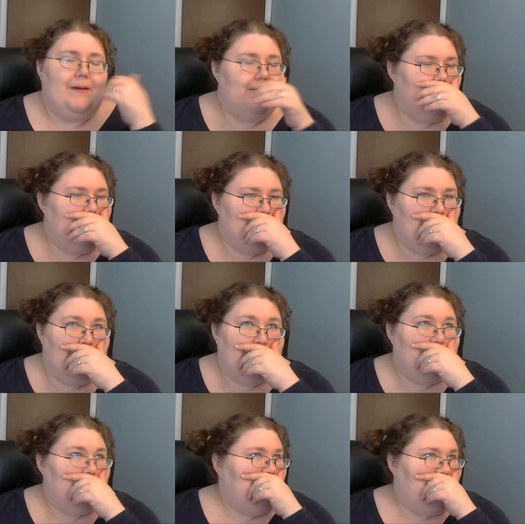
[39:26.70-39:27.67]

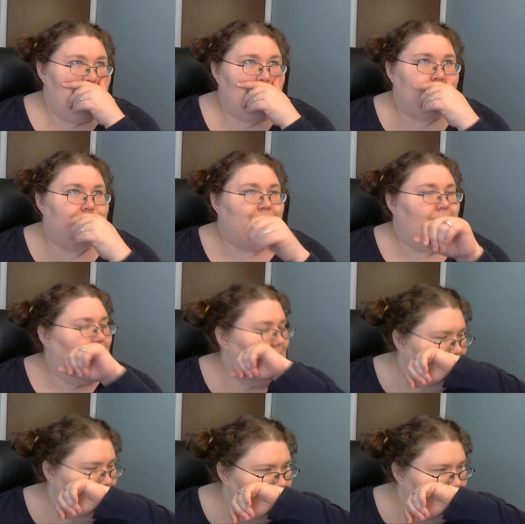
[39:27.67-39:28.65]
But
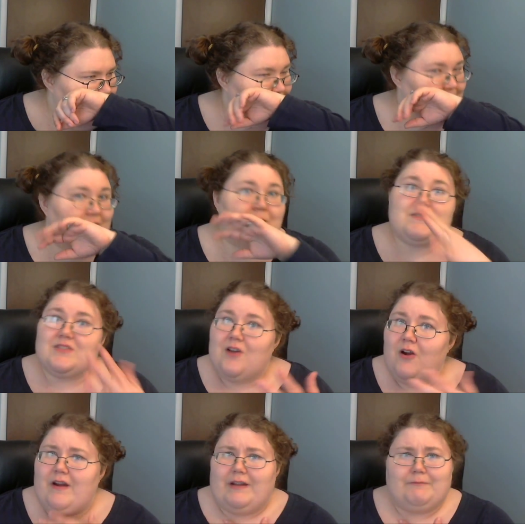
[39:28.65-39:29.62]
I'm
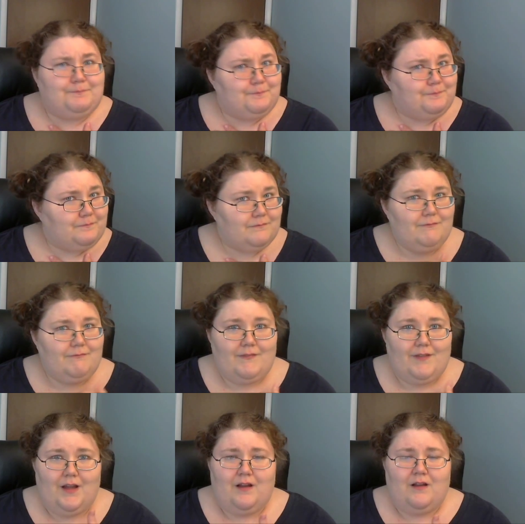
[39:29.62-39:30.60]
sorry.
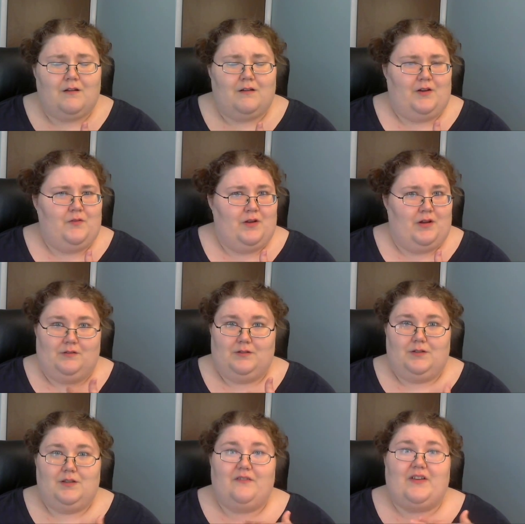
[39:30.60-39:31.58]
Oh, I don't know.
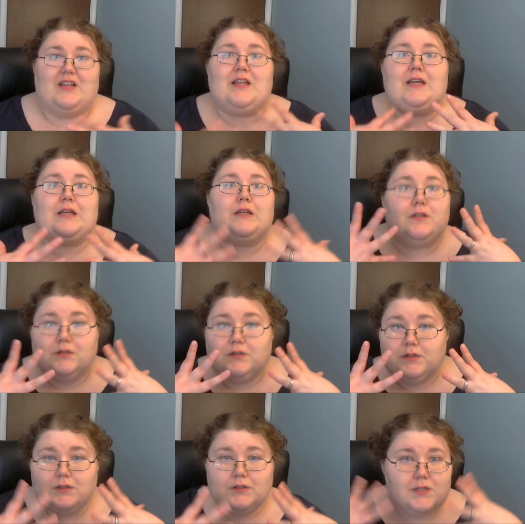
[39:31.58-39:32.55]
Got like
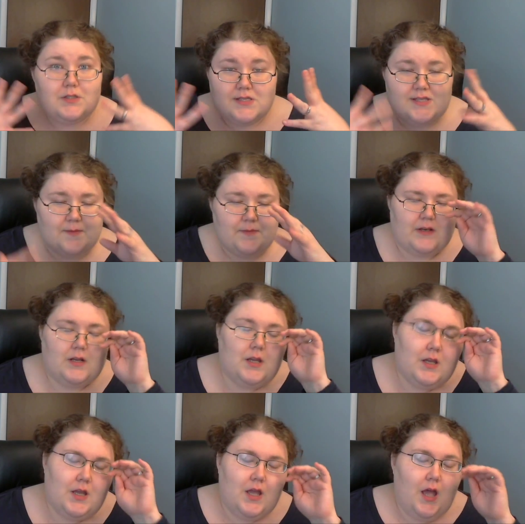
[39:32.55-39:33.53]
something
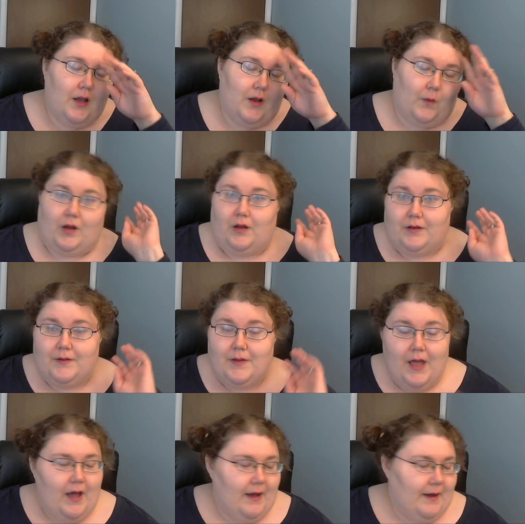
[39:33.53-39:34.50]
going on.
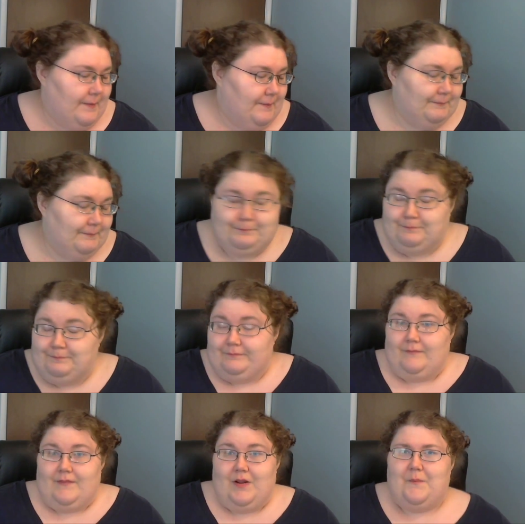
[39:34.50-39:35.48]

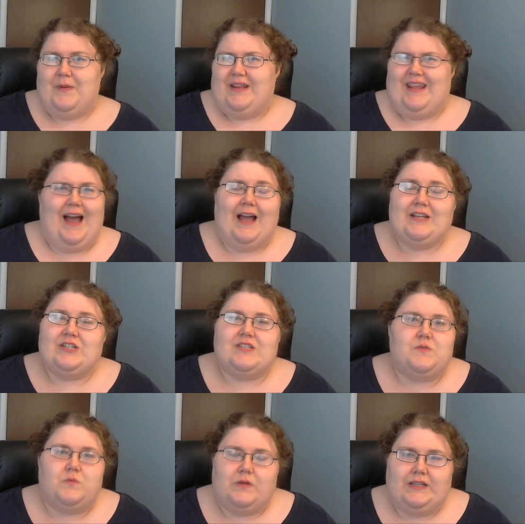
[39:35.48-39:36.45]
But yeah, I
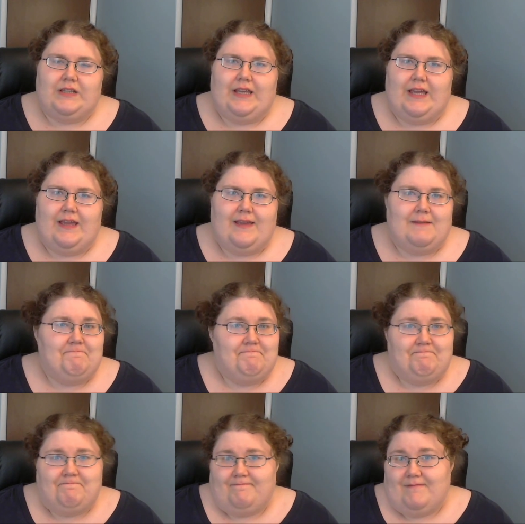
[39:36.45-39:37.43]
just really,
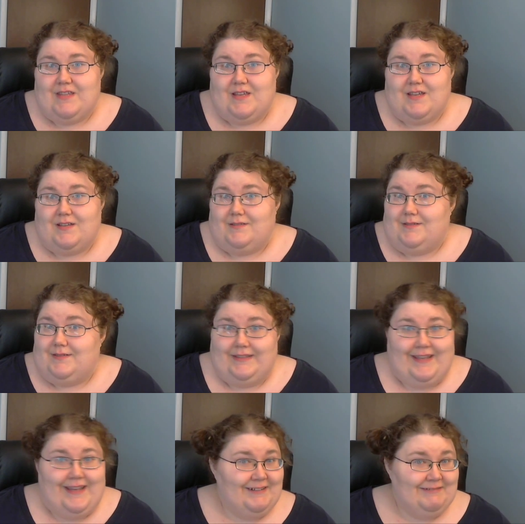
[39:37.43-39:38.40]
yeah.